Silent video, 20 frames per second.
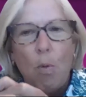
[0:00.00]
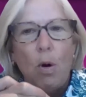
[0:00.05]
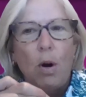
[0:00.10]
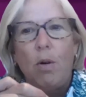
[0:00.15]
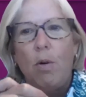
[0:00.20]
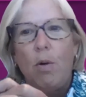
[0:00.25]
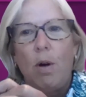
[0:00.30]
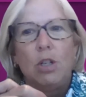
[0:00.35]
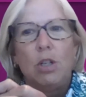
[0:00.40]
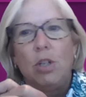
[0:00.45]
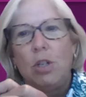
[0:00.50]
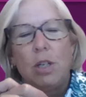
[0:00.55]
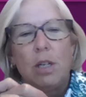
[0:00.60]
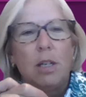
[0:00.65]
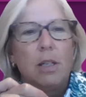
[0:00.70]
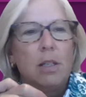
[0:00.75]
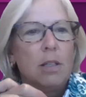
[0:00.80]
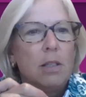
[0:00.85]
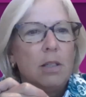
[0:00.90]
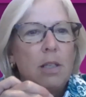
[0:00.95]
more
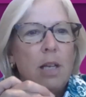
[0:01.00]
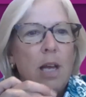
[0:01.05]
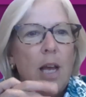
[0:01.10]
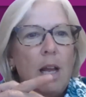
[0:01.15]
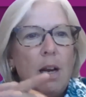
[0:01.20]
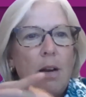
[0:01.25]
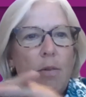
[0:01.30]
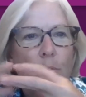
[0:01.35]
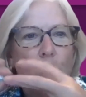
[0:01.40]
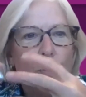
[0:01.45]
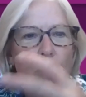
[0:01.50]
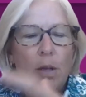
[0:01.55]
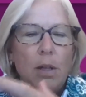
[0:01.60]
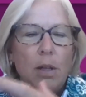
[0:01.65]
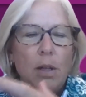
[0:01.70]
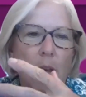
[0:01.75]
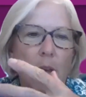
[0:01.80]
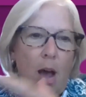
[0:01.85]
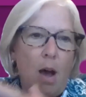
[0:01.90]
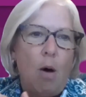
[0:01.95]
questions, and
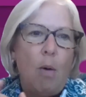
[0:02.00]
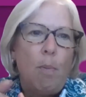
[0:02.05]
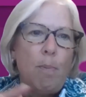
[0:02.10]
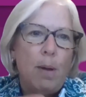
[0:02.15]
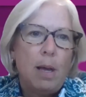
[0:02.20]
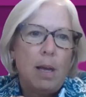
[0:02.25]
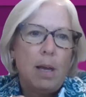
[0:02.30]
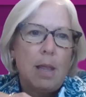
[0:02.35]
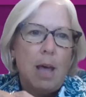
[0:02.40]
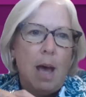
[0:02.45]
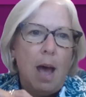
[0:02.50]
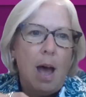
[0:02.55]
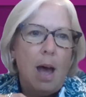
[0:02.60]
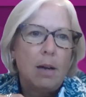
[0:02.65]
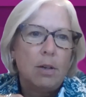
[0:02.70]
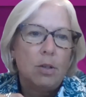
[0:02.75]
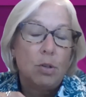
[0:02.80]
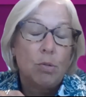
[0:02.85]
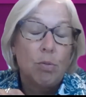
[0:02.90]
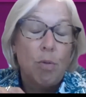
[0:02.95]
really helping
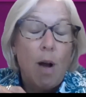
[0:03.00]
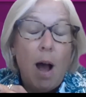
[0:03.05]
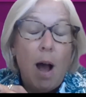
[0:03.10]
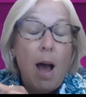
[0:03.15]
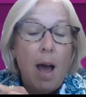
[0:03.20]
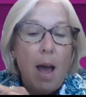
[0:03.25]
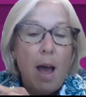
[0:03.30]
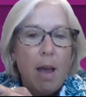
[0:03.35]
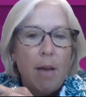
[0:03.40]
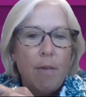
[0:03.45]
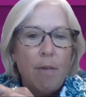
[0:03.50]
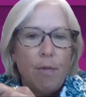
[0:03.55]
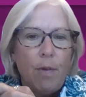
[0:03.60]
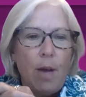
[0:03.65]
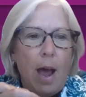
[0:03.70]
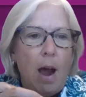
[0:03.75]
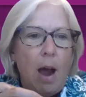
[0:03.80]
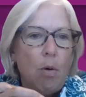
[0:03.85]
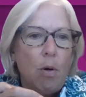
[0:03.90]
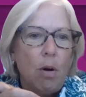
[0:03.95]
that drive
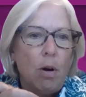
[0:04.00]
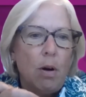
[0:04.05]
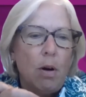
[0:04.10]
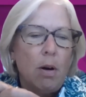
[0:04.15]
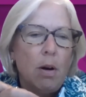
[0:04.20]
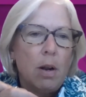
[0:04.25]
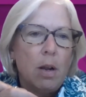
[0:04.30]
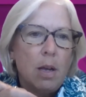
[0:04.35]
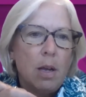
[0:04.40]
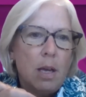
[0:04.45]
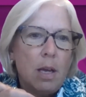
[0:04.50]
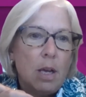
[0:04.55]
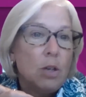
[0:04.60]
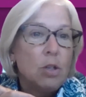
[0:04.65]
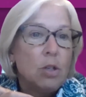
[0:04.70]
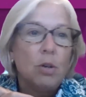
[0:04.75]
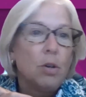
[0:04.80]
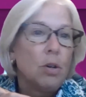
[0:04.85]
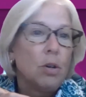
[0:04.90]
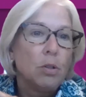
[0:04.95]
our
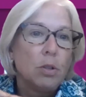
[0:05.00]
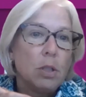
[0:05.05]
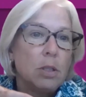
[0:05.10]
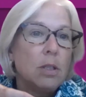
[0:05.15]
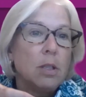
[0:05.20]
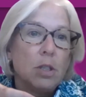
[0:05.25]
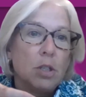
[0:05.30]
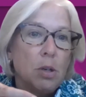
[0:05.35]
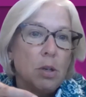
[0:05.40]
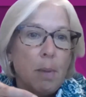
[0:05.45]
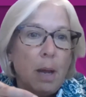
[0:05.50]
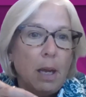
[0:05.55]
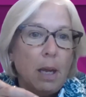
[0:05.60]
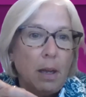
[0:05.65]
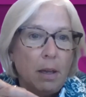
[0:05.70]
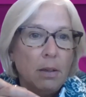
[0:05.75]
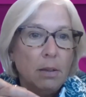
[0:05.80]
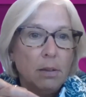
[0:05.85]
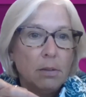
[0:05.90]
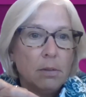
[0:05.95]
internal decision
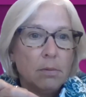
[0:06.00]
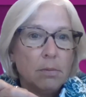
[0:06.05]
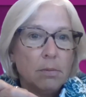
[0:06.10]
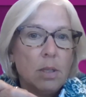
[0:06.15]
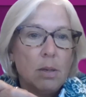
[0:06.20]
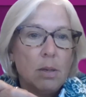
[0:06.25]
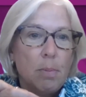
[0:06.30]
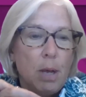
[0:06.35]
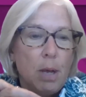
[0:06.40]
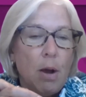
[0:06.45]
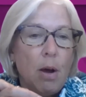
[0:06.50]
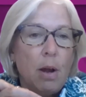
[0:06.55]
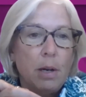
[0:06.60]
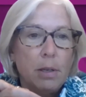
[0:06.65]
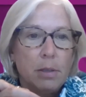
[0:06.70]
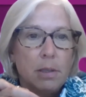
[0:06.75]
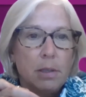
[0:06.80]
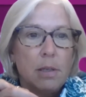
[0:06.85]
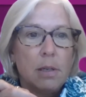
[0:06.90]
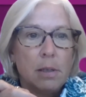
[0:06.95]
making, to be
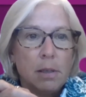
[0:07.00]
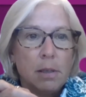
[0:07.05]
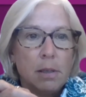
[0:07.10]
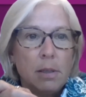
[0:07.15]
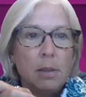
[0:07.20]
honest.